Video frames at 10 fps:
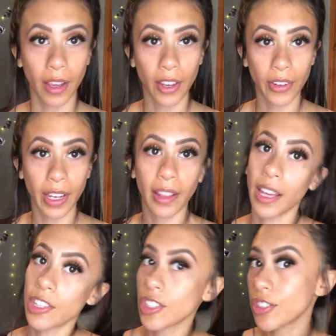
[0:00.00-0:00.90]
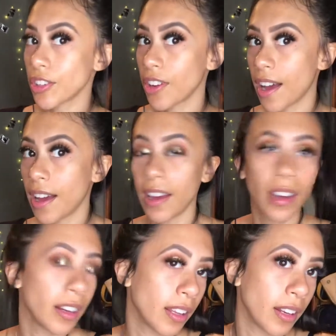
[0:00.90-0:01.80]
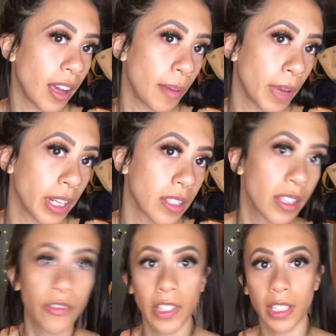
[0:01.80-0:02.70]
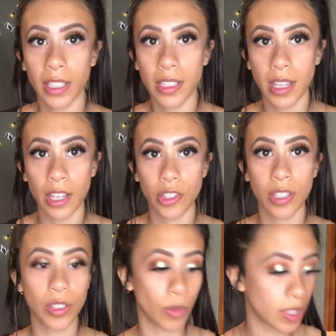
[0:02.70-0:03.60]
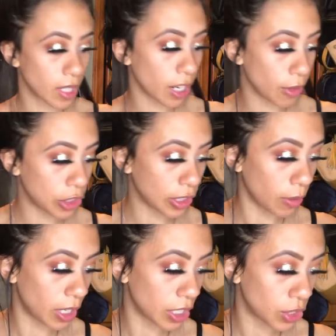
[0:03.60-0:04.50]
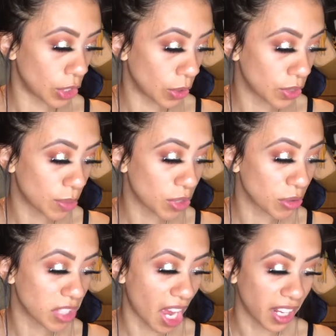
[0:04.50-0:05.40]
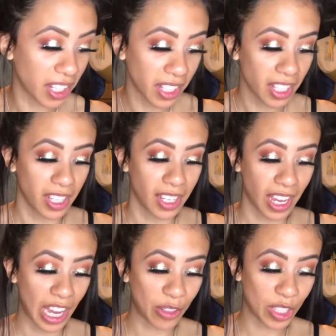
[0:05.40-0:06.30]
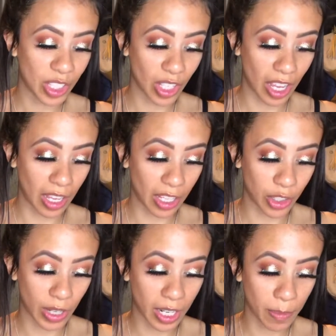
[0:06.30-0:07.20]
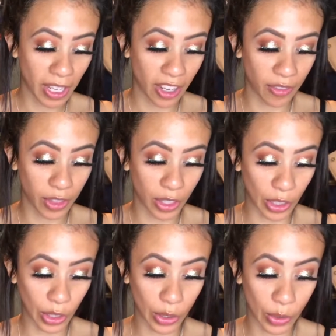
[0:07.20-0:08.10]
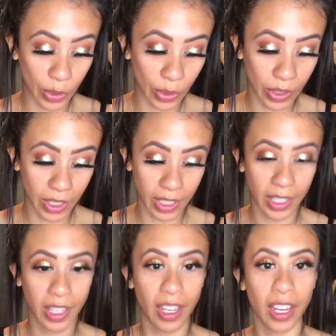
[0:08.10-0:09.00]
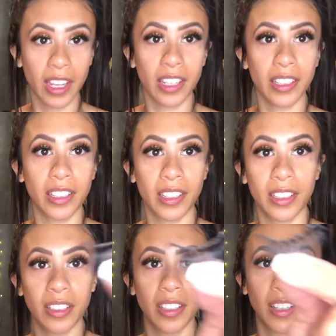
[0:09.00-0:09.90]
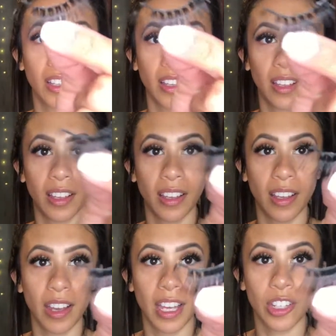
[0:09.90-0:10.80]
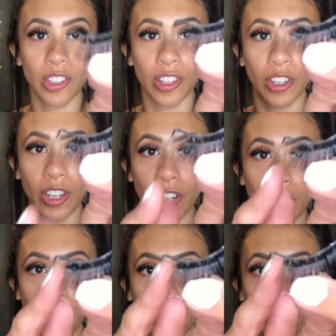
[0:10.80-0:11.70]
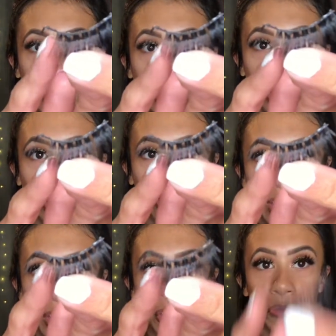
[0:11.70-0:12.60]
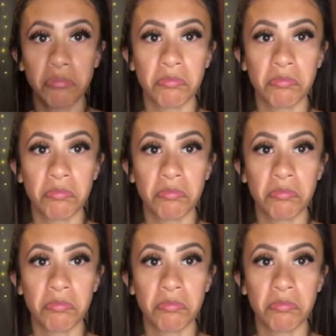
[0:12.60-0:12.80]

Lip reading: Alright, lashes are on, and I'm honestly feeling these lashes. The ones that I originally wanted to use, I'm so sad. I was trying to pick off the glue, and I cut off like a whole chunk right here.